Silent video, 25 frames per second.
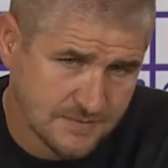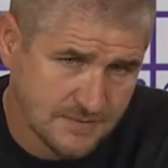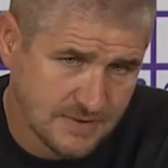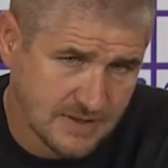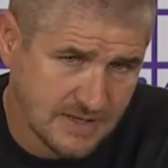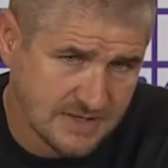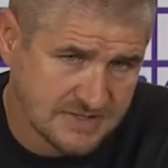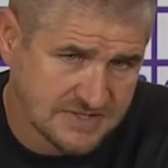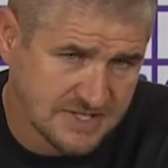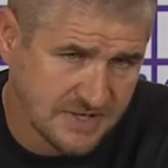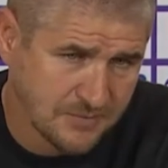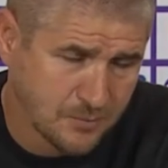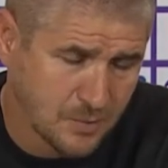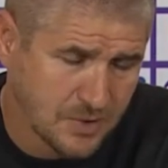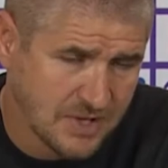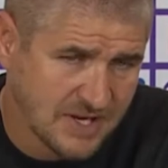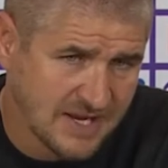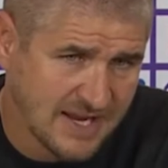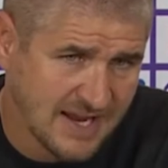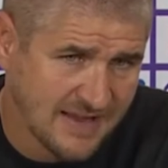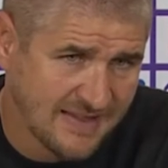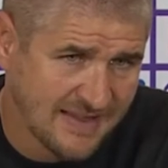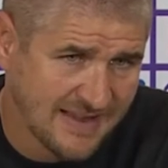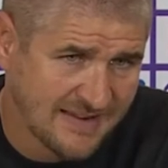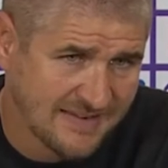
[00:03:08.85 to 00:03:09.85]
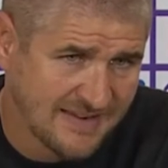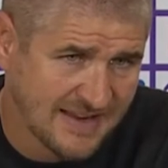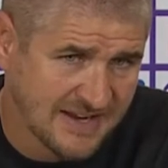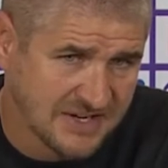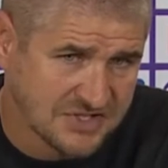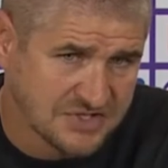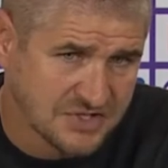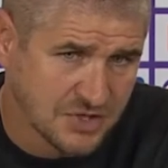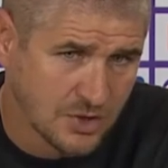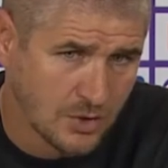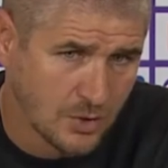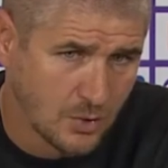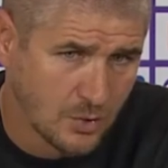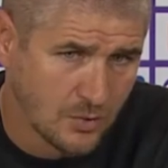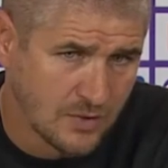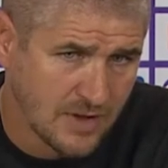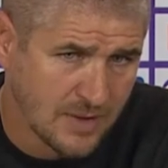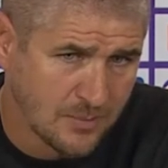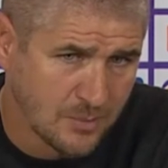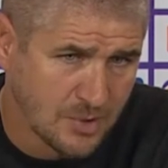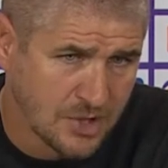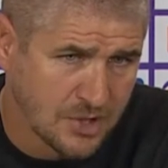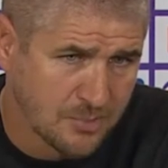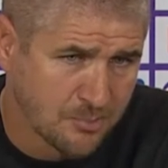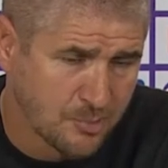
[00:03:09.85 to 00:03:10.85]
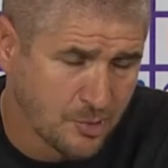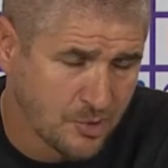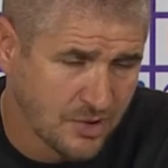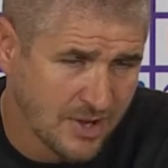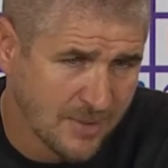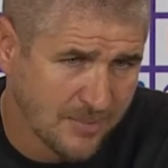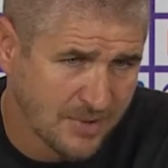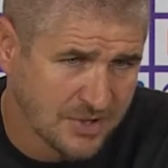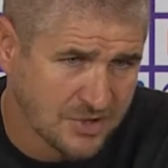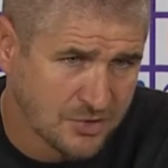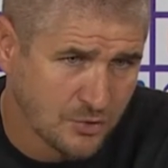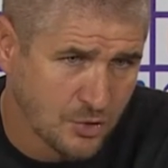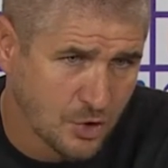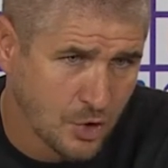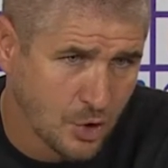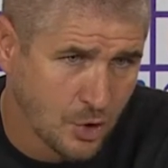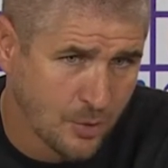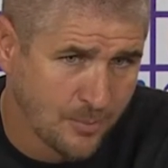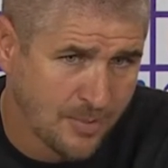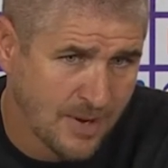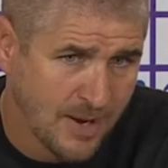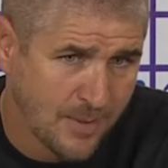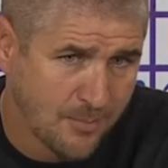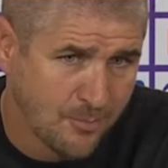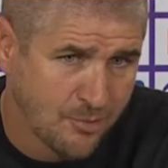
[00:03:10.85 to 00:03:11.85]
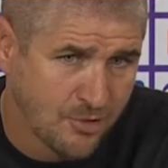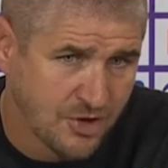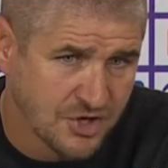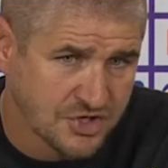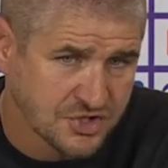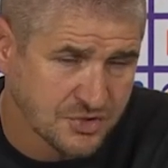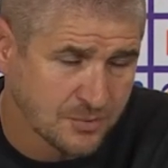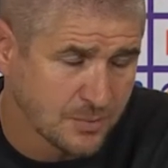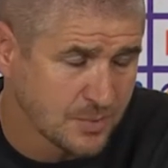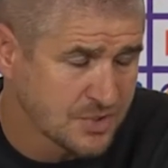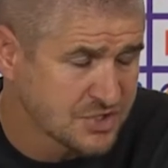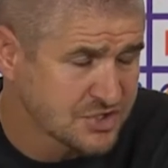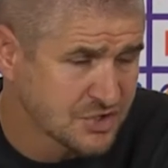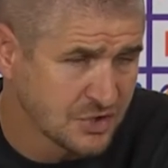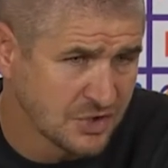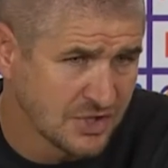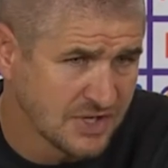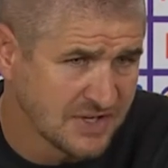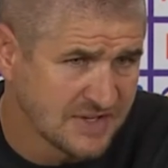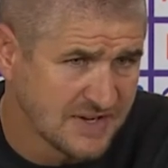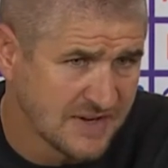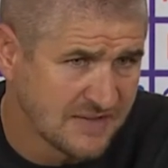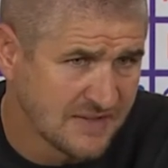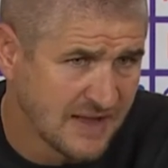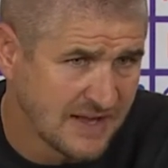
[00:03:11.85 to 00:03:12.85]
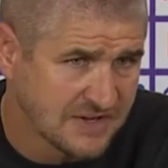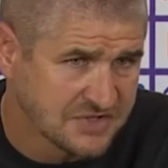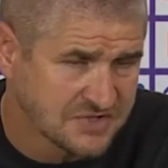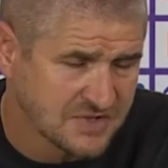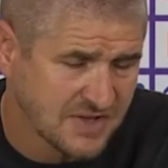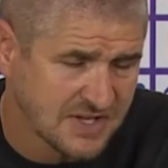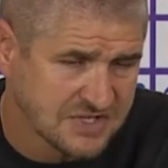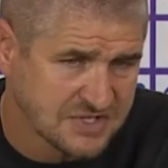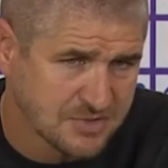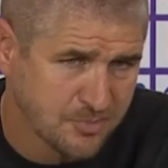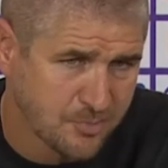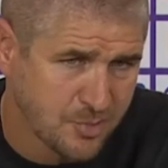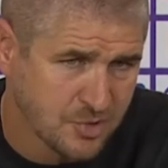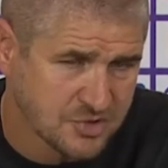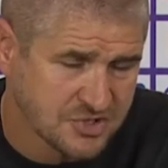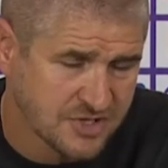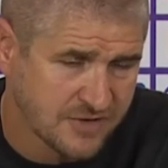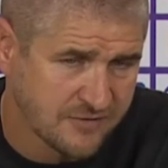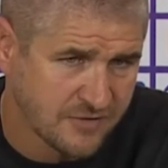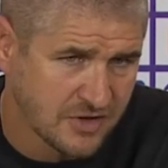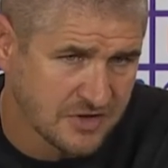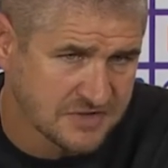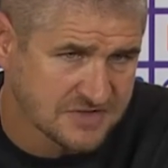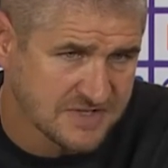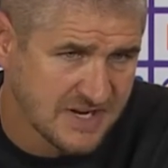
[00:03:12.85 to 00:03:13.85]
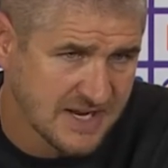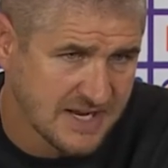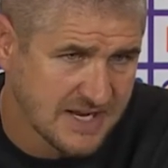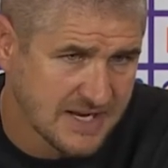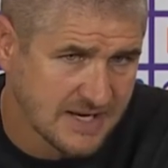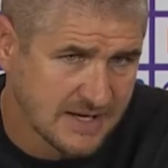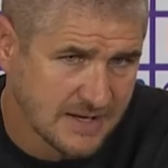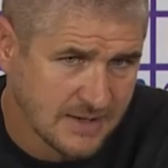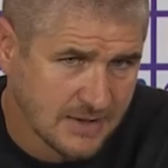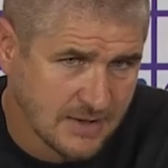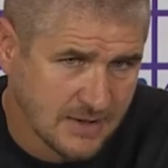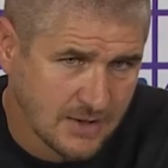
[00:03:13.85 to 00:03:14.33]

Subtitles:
I said, if we can get that next goal, then we can put them under a little bit of pressure, and we certainly did that. So that's a positive I'll take.